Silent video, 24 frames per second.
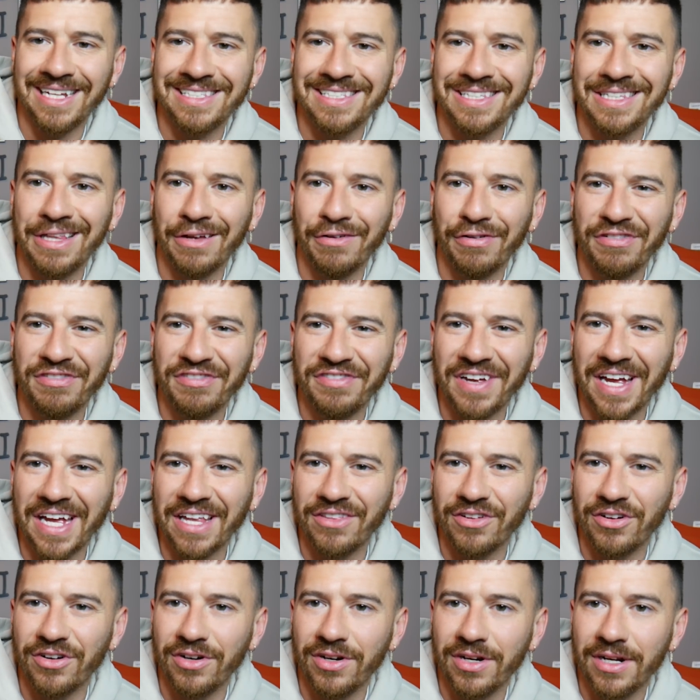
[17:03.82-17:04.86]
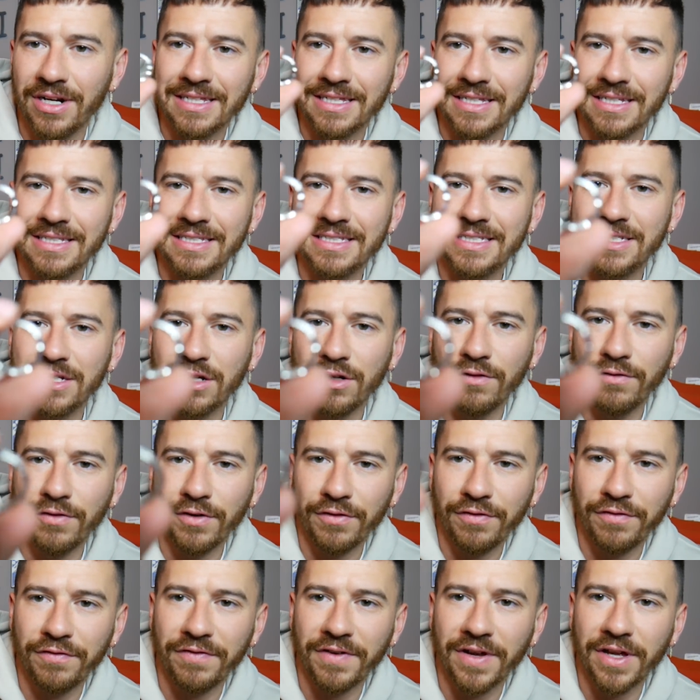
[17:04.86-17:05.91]
It's the feather, the silver
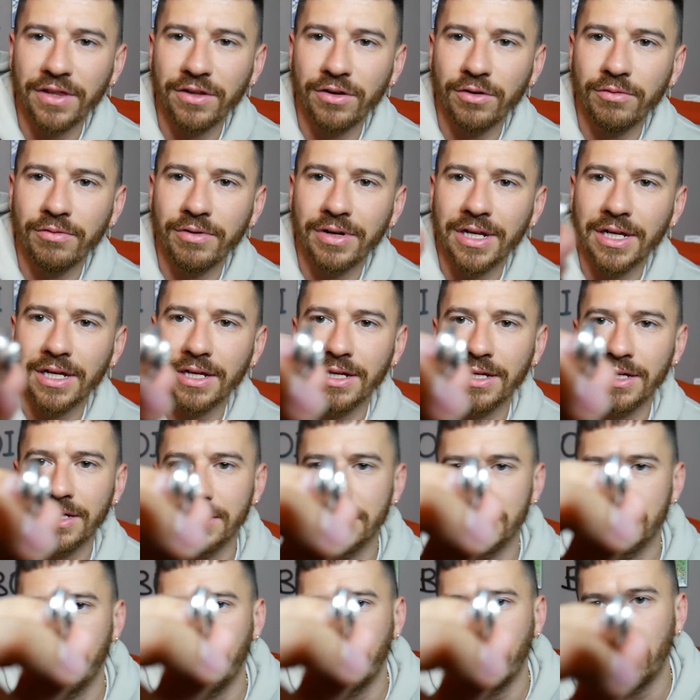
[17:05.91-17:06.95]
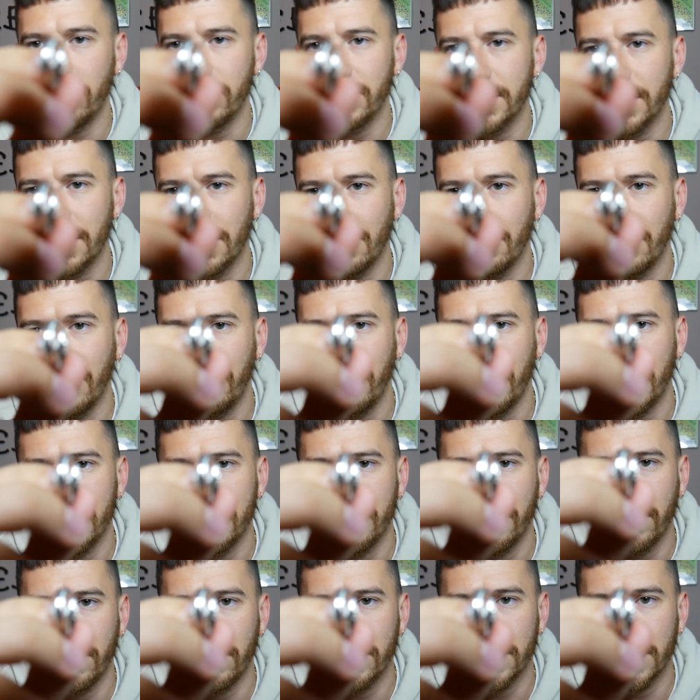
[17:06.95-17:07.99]
feather ring. It's focusing on my face,
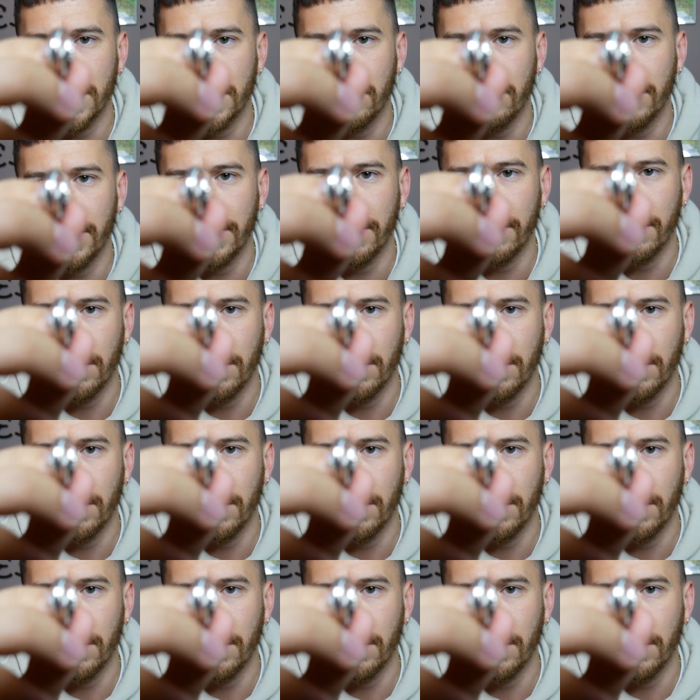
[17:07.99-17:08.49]
focus on the ring.